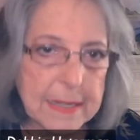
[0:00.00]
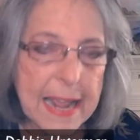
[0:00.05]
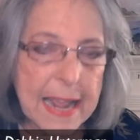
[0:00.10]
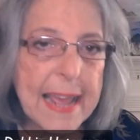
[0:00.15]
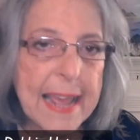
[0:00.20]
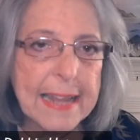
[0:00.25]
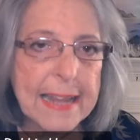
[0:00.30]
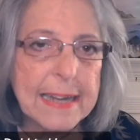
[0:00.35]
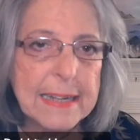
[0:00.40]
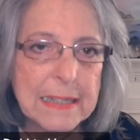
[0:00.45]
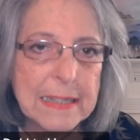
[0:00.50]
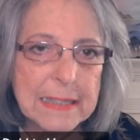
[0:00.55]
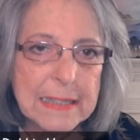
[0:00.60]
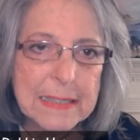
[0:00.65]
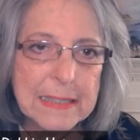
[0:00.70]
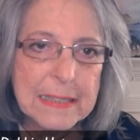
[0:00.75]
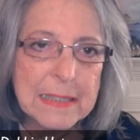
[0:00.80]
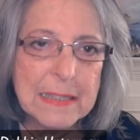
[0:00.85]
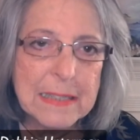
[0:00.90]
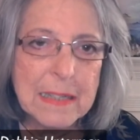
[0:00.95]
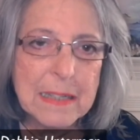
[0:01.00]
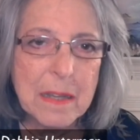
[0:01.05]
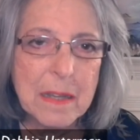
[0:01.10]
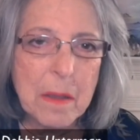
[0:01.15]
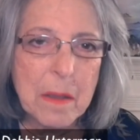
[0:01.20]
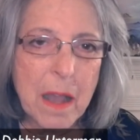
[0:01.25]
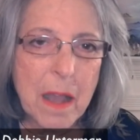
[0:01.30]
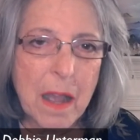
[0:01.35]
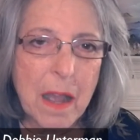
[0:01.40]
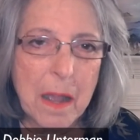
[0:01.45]
dead.
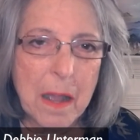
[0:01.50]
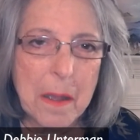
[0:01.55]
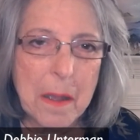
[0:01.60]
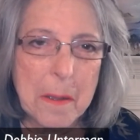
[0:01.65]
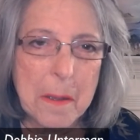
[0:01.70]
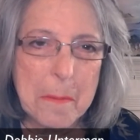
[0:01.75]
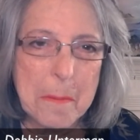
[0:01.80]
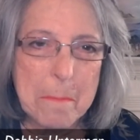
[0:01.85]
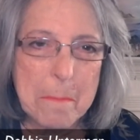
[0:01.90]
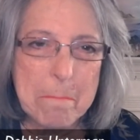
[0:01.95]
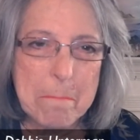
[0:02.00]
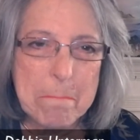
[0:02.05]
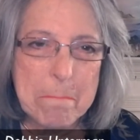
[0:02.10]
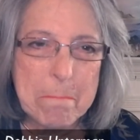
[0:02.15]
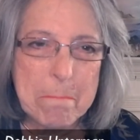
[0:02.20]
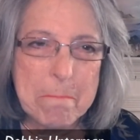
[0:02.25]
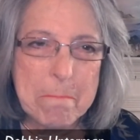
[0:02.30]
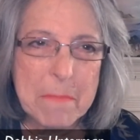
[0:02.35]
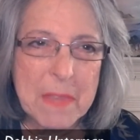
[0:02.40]
I